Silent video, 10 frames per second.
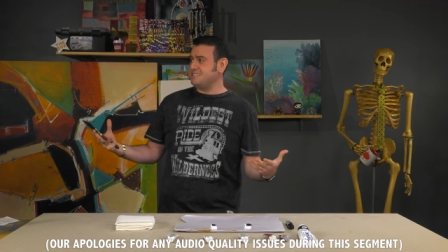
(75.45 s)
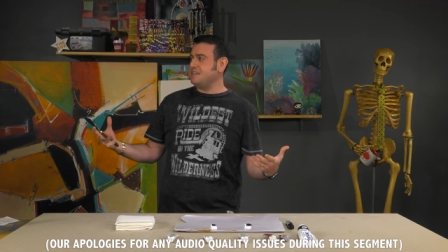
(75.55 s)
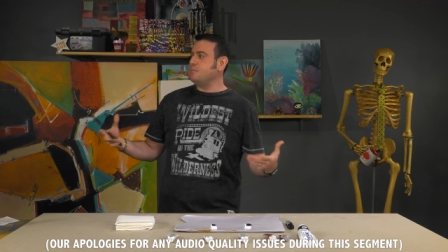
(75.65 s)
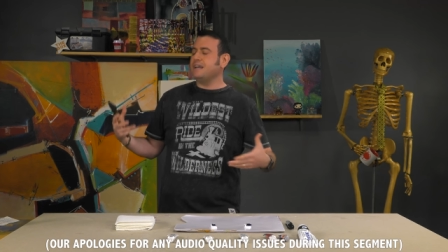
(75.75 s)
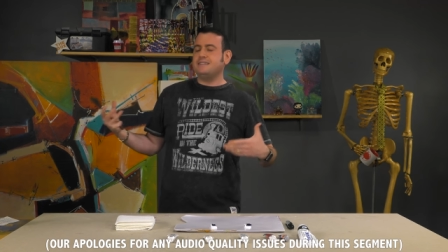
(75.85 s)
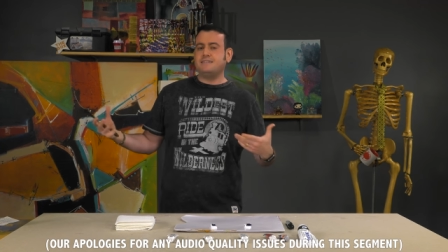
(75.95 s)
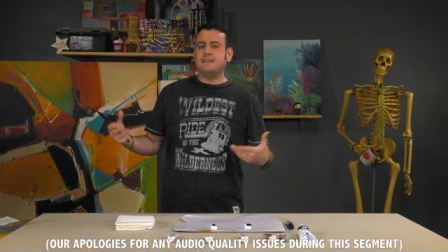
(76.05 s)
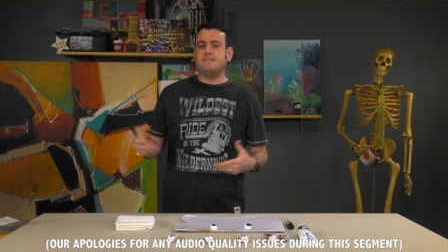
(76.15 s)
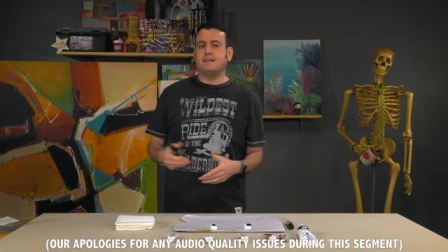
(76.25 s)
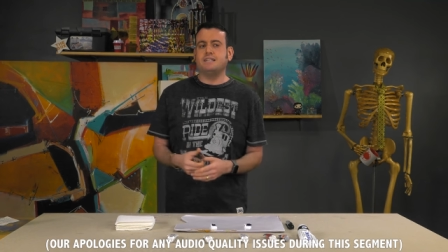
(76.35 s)
And when I say
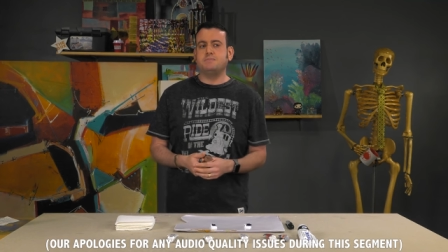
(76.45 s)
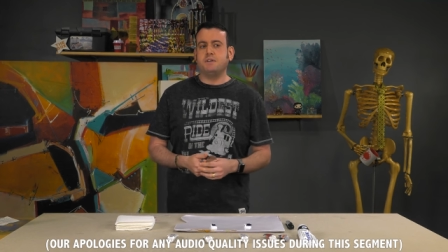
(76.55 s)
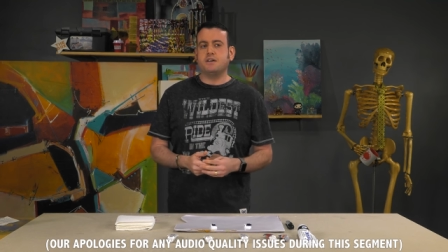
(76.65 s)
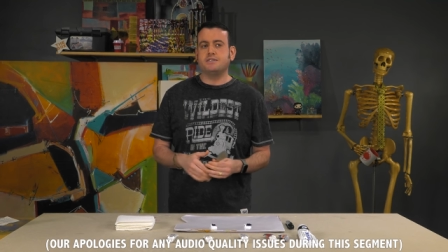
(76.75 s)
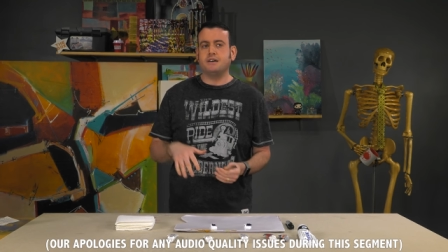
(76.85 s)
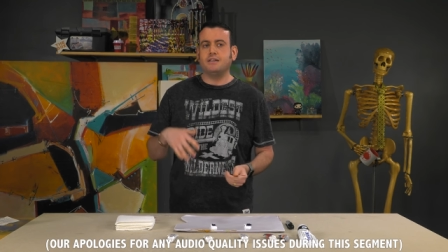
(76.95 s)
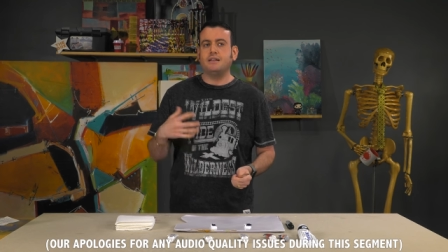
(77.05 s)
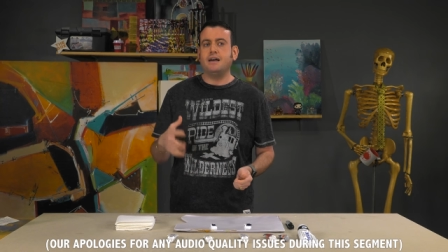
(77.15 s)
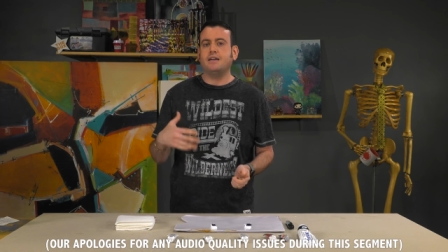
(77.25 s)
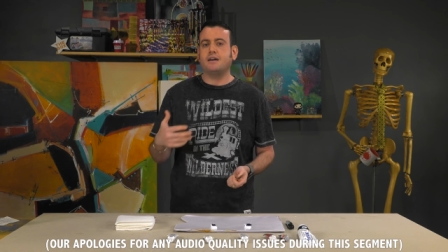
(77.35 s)
that, it's because a
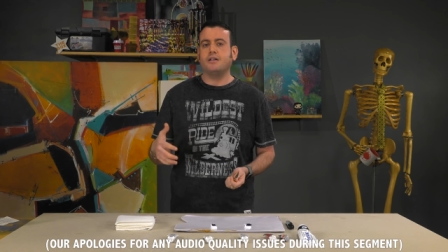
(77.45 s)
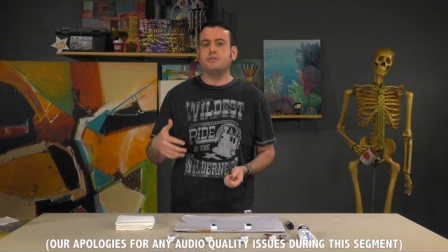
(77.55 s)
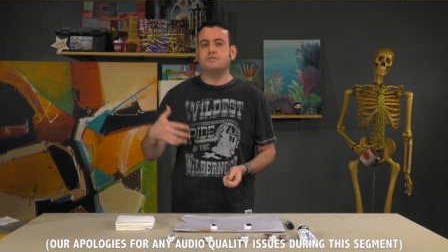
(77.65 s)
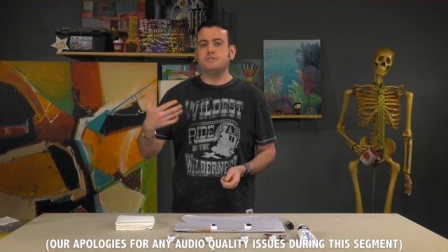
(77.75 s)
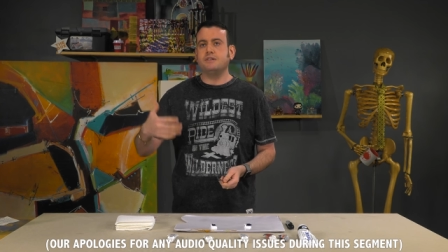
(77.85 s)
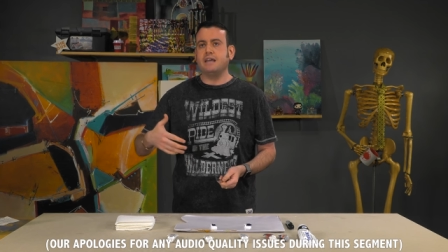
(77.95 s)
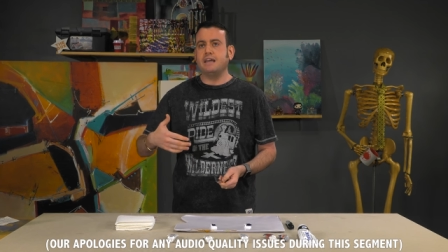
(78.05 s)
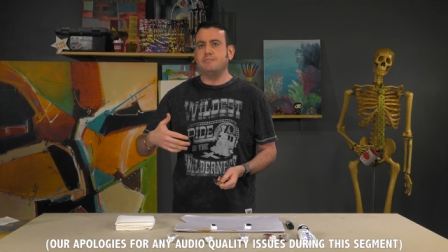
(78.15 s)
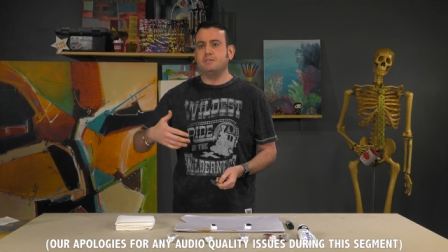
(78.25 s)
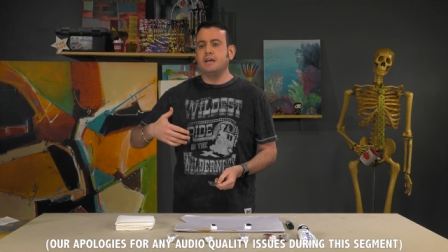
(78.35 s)
lot of colors are
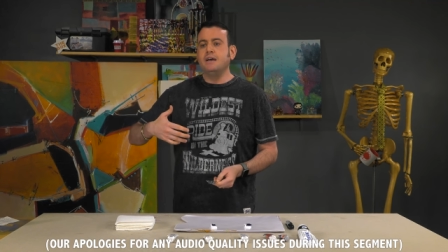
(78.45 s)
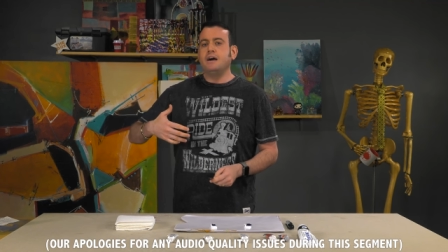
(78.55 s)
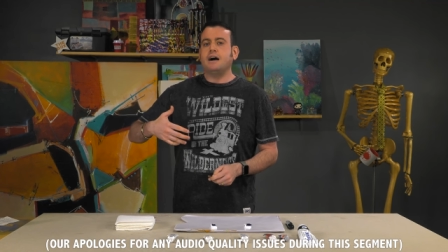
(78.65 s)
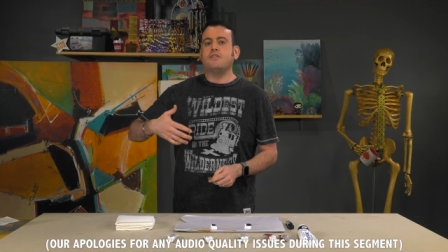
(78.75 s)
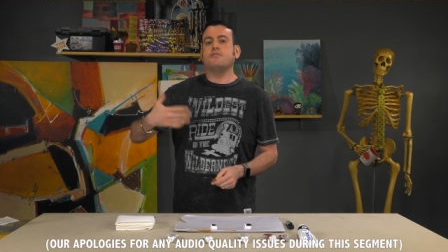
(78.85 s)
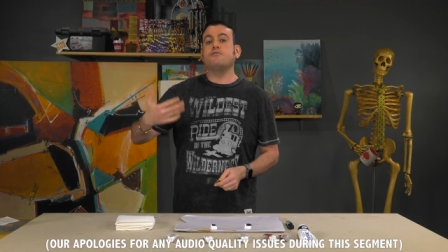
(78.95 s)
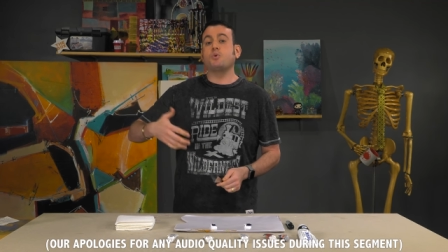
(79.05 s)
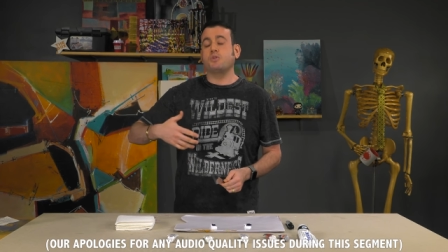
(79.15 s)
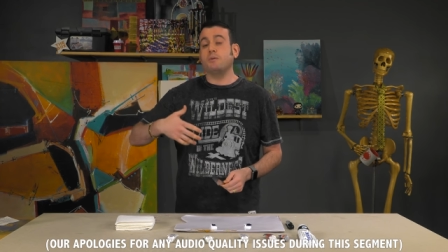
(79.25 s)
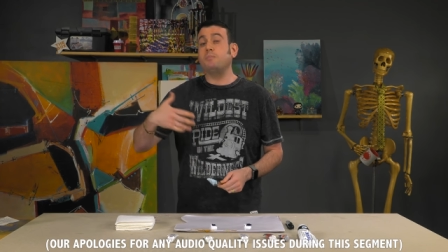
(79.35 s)
named either for
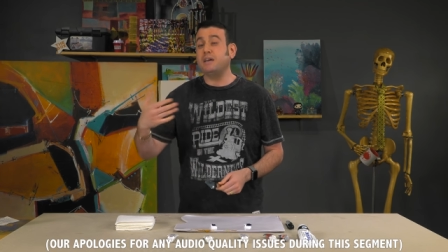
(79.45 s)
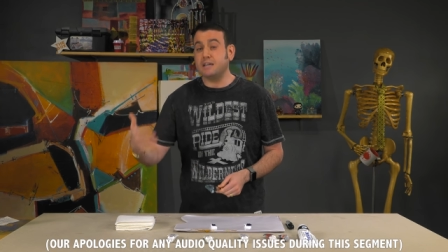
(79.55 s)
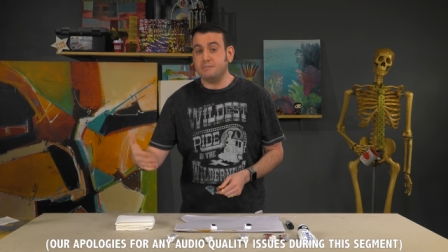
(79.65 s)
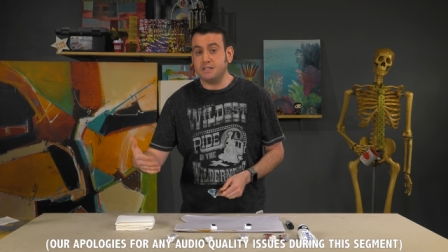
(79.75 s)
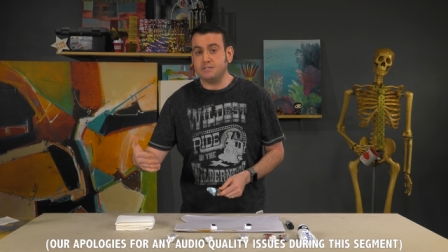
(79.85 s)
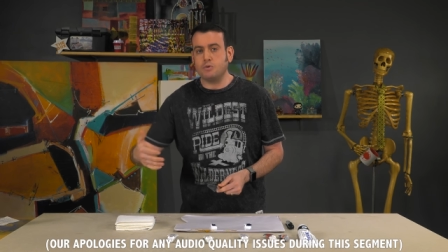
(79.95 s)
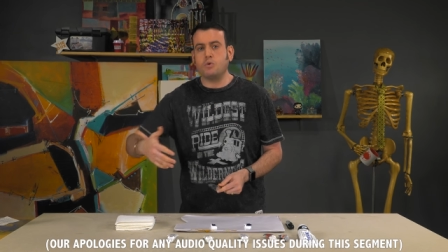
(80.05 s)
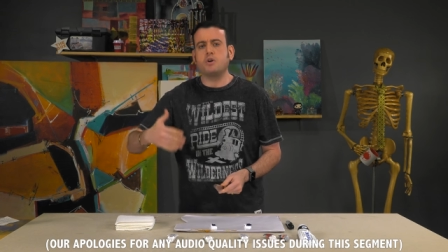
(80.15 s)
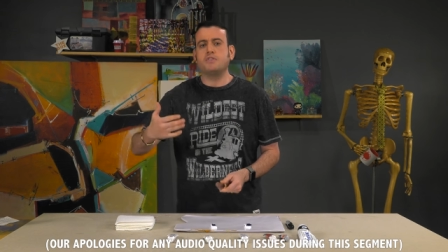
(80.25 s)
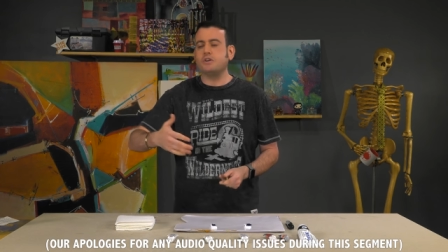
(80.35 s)
their pigment
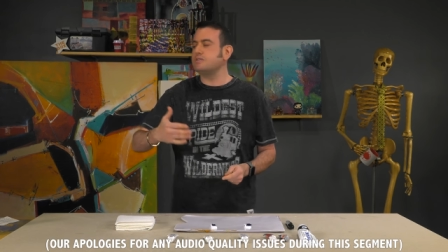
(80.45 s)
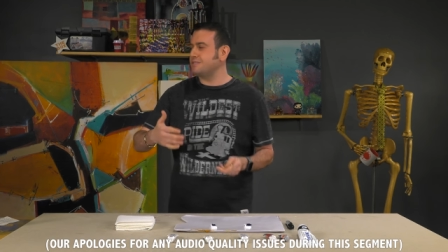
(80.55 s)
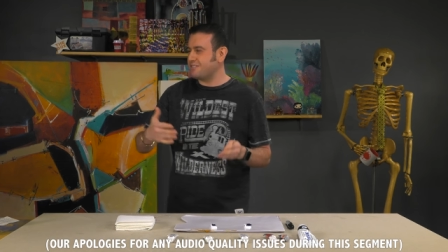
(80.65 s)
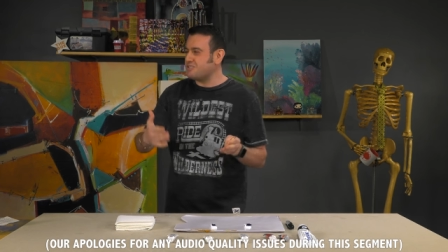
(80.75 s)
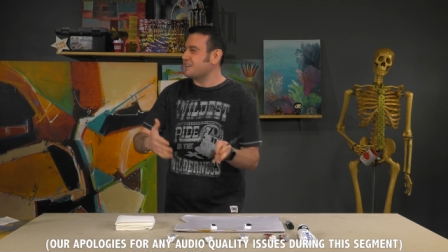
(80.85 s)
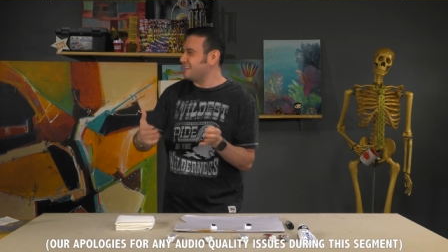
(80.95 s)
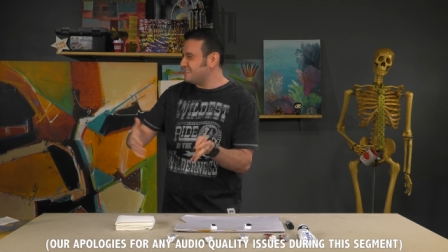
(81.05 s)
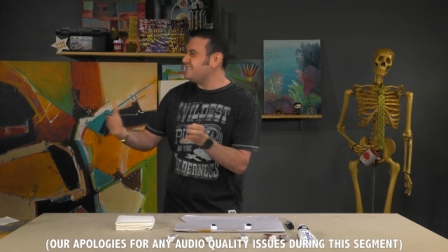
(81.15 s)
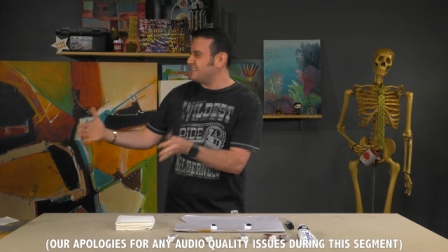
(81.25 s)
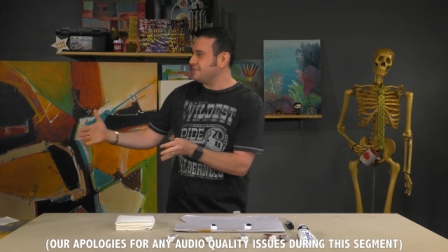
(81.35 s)
or there's, there's a
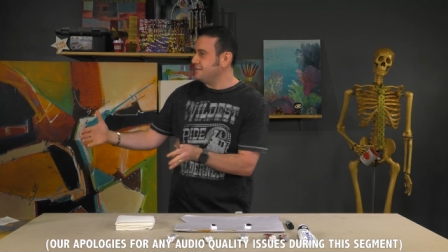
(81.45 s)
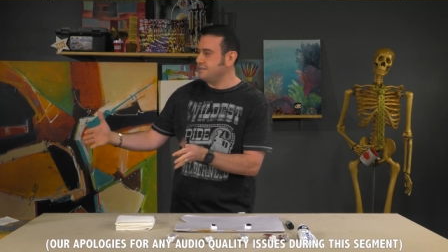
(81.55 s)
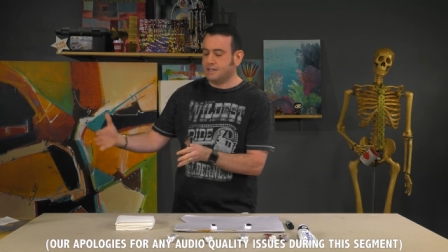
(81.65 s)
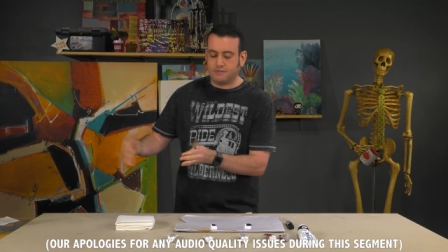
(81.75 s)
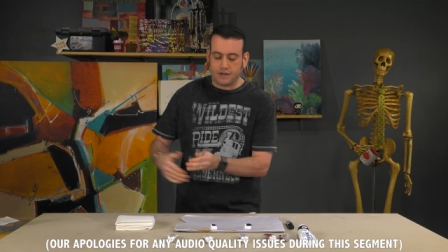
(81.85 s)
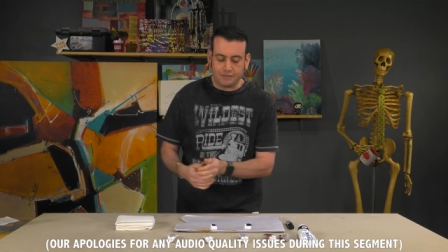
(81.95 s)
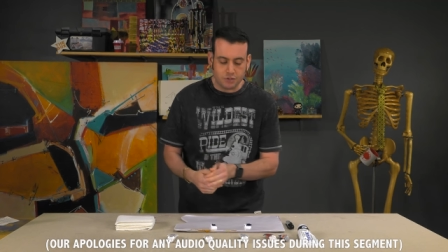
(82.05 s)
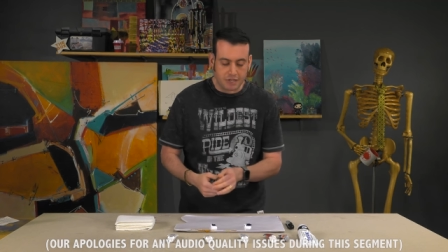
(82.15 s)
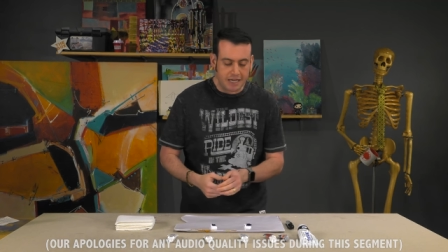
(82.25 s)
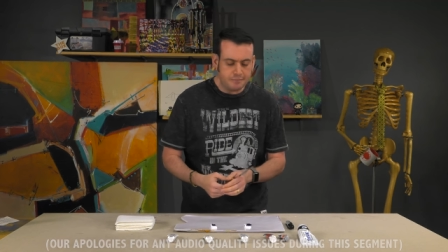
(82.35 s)
consistency involved,
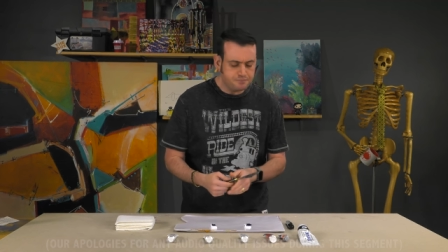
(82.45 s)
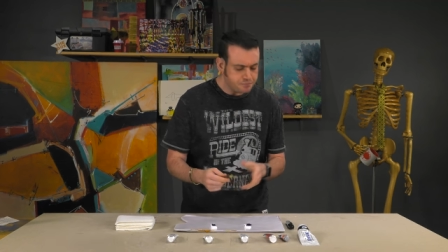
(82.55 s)
okay?